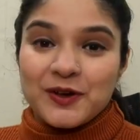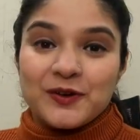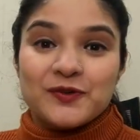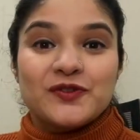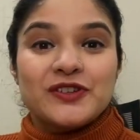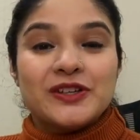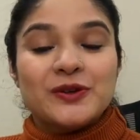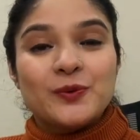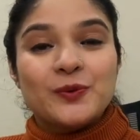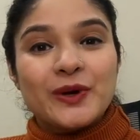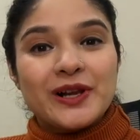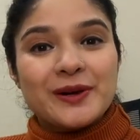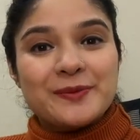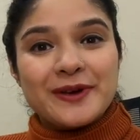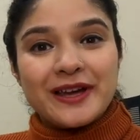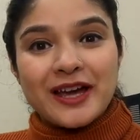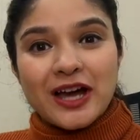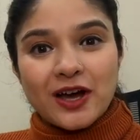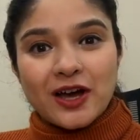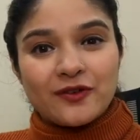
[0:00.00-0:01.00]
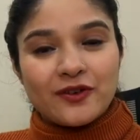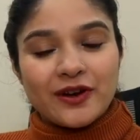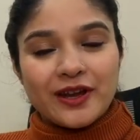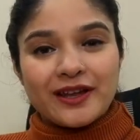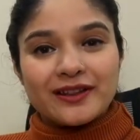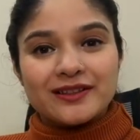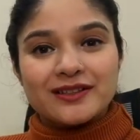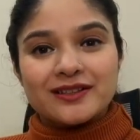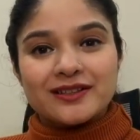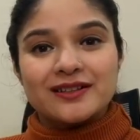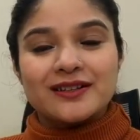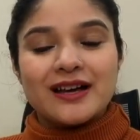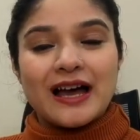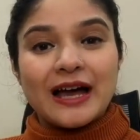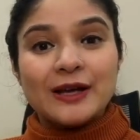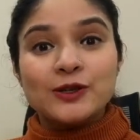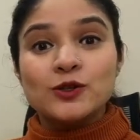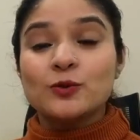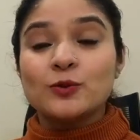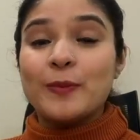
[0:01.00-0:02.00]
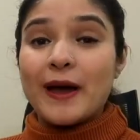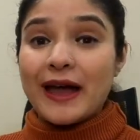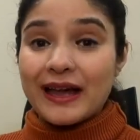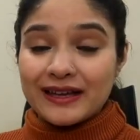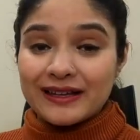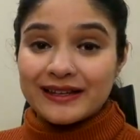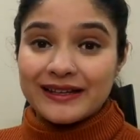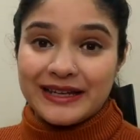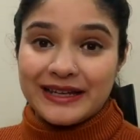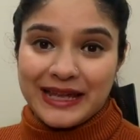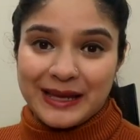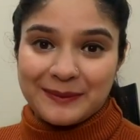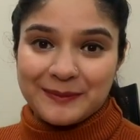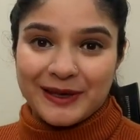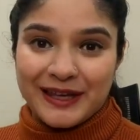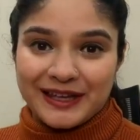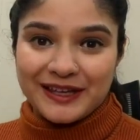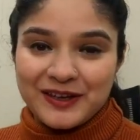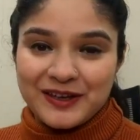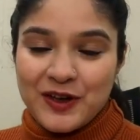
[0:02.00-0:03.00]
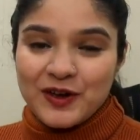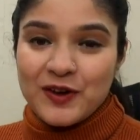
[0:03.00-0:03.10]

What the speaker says: we will be covering the IUPAC naming